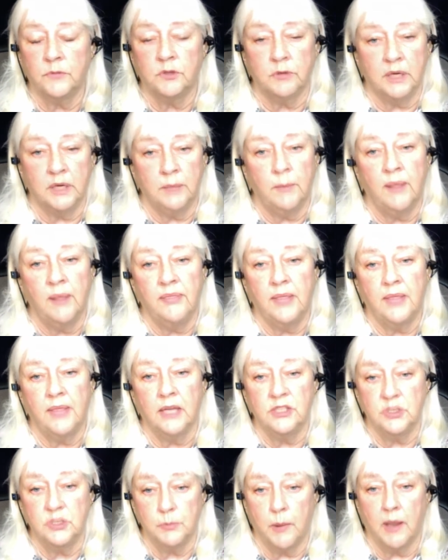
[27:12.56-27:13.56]
treatment
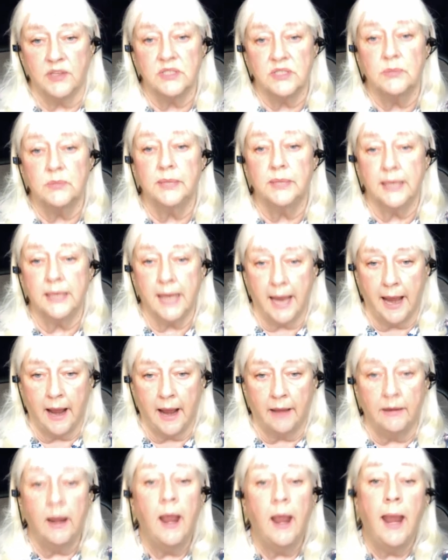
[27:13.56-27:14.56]
that you possibly
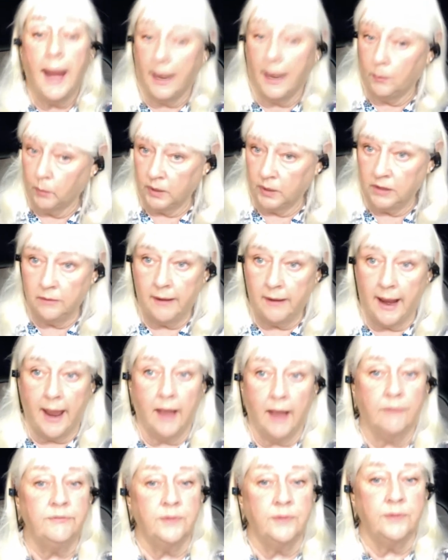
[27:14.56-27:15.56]
can? And when you
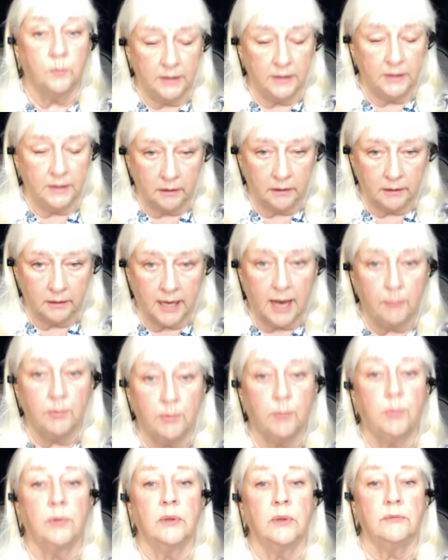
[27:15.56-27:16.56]
have, and when they're
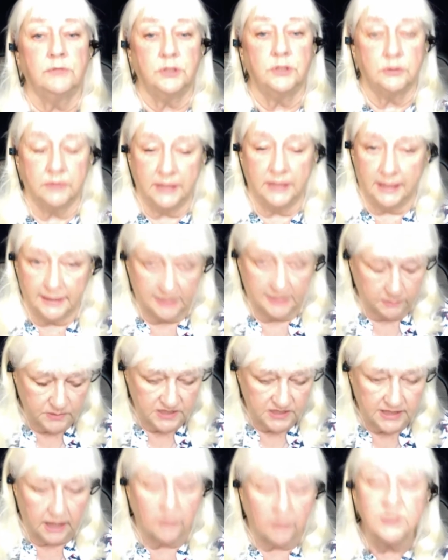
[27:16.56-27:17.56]
capable of doing it
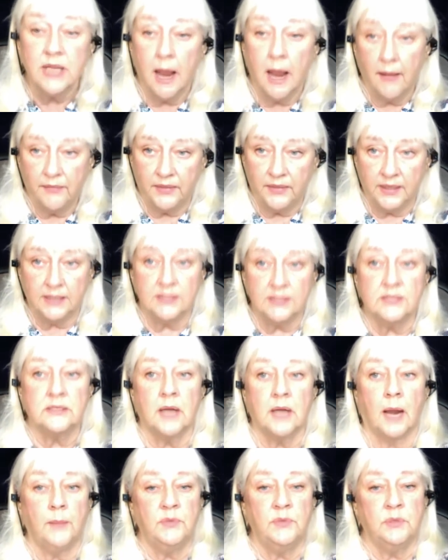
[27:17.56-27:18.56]
themselves, then it's
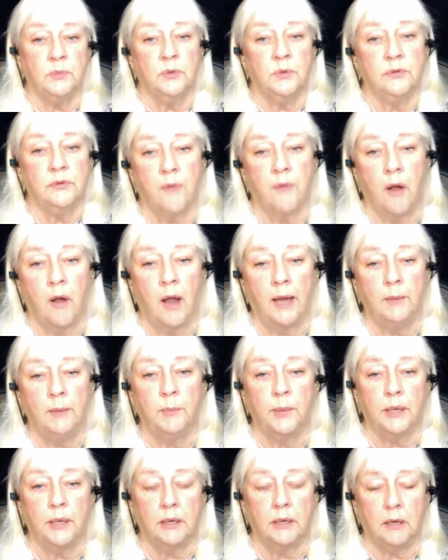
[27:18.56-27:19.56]
time to move on.
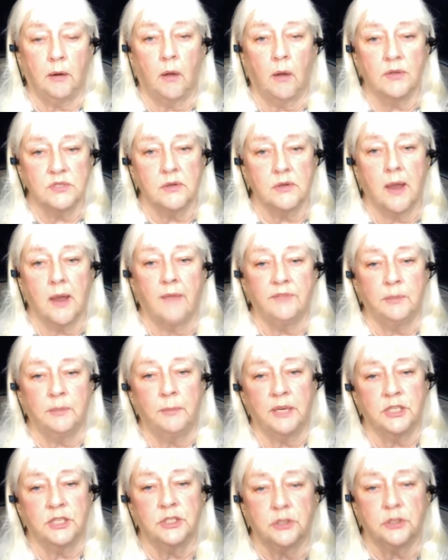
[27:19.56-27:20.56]
But you also have to
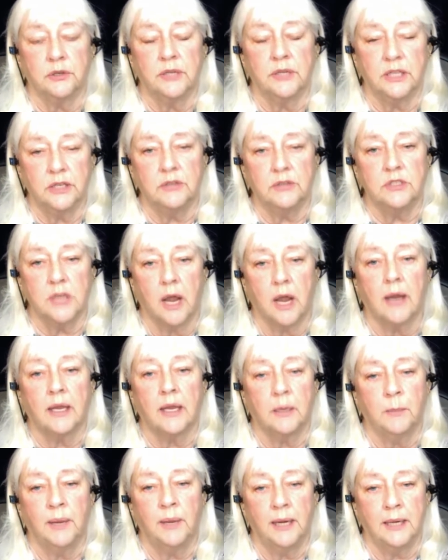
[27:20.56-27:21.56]
make sure that you're
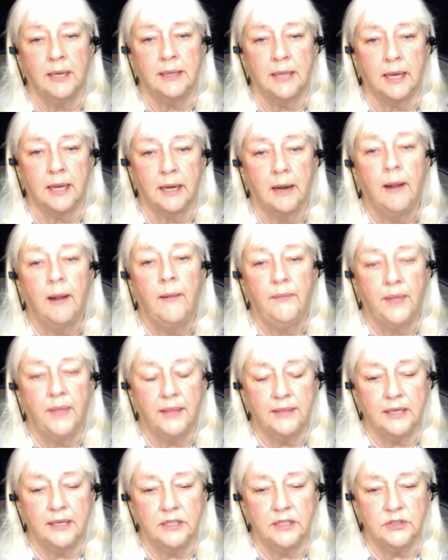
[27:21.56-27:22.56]
documenting that
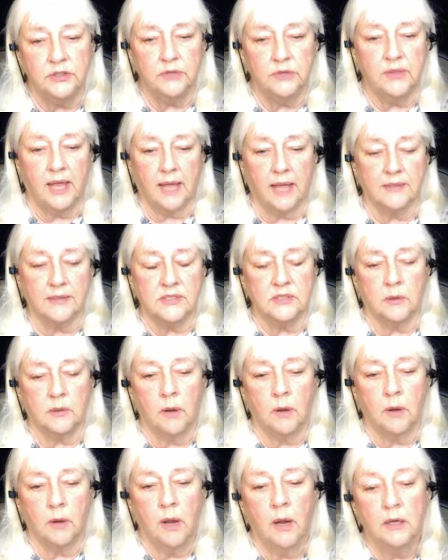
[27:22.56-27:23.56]
they do that.
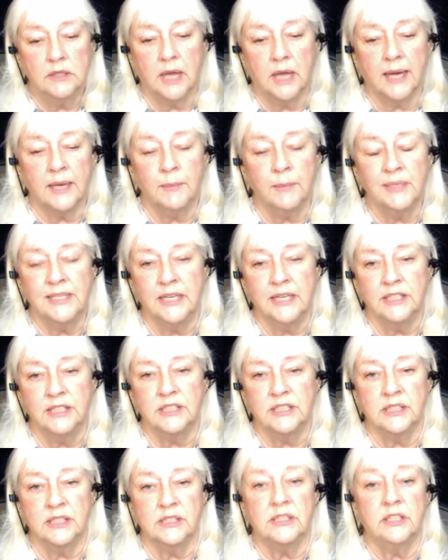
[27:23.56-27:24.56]
So
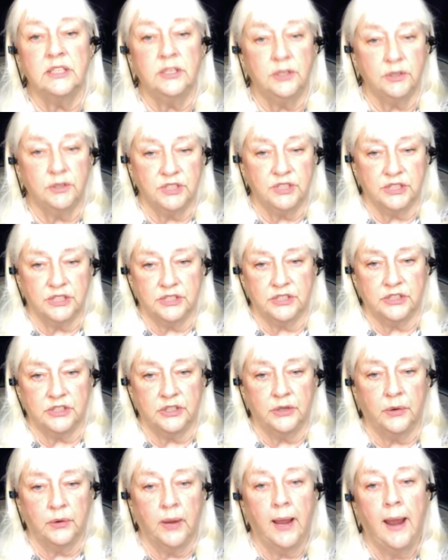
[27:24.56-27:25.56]
documentation is a huge
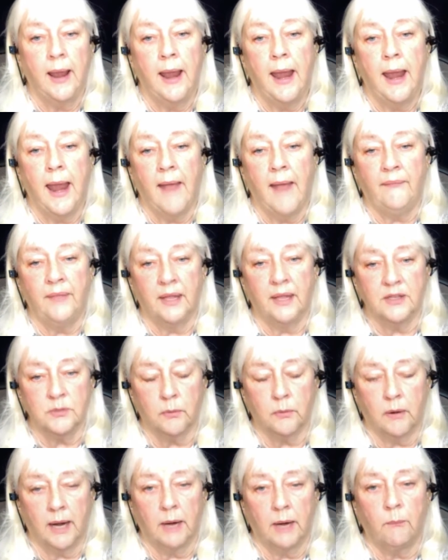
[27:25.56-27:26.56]
issue, and
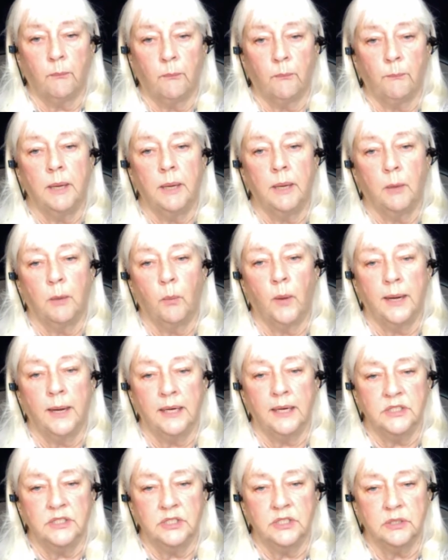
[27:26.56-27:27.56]
that's where I
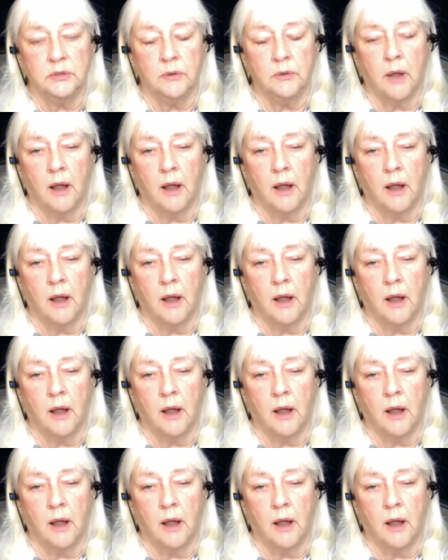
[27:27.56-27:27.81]
went into